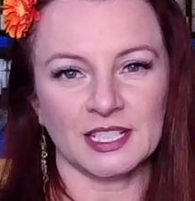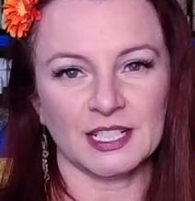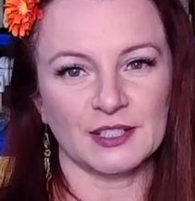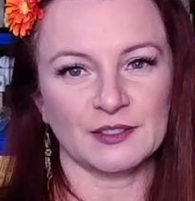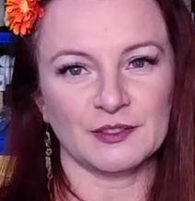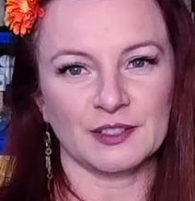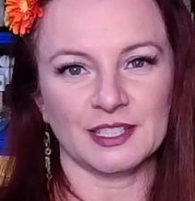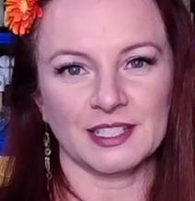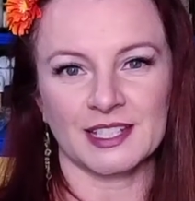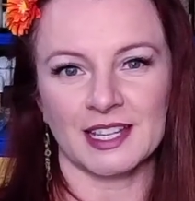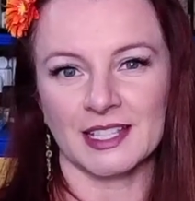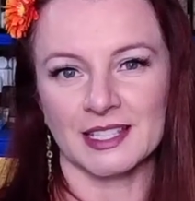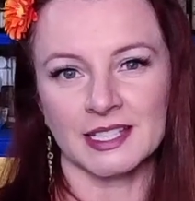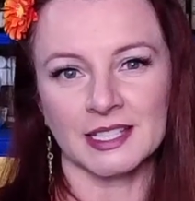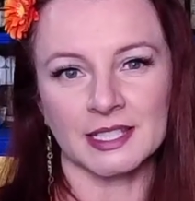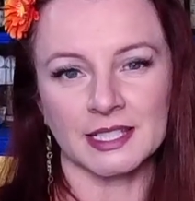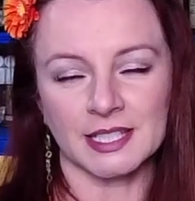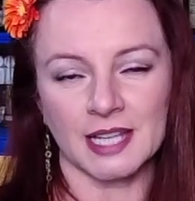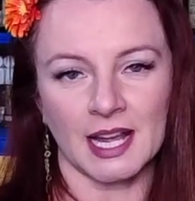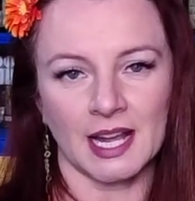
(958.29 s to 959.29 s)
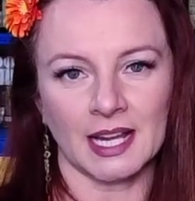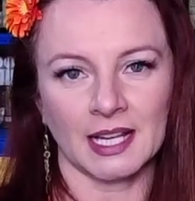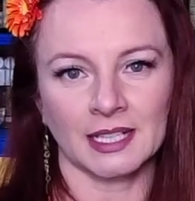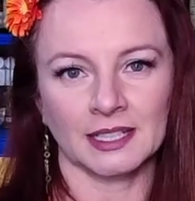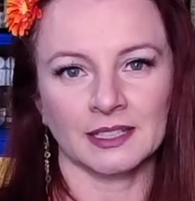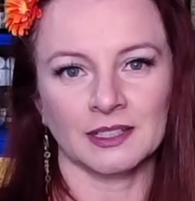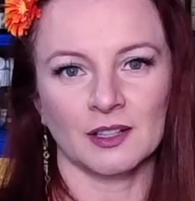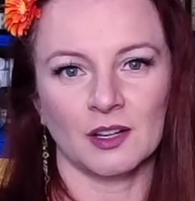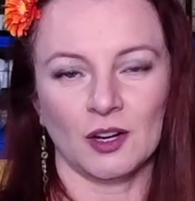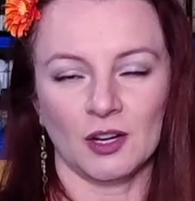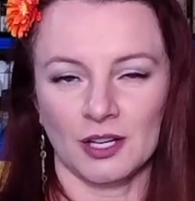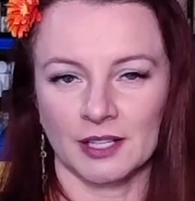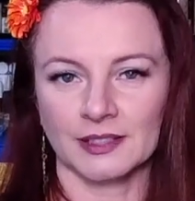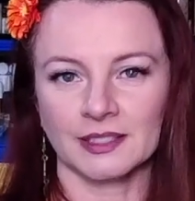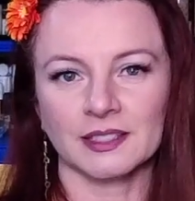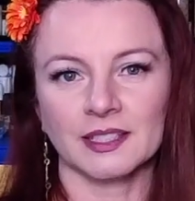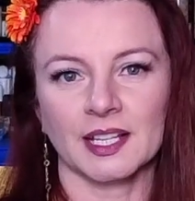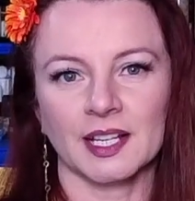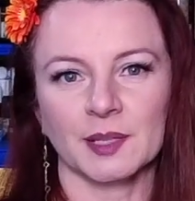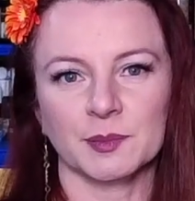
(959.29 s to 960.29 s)
if it doesn't say on the
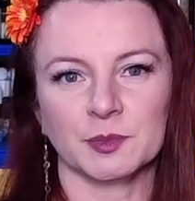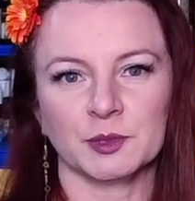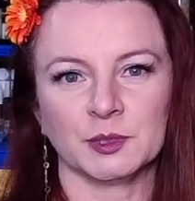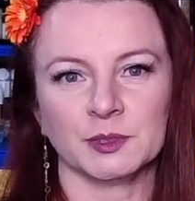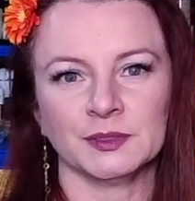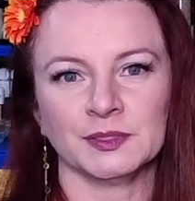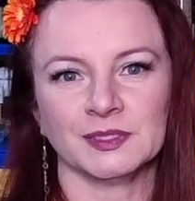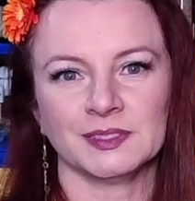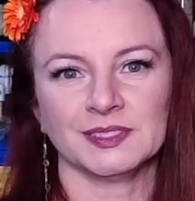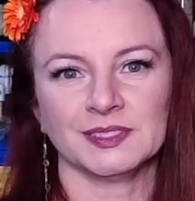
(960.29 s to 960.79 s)
label,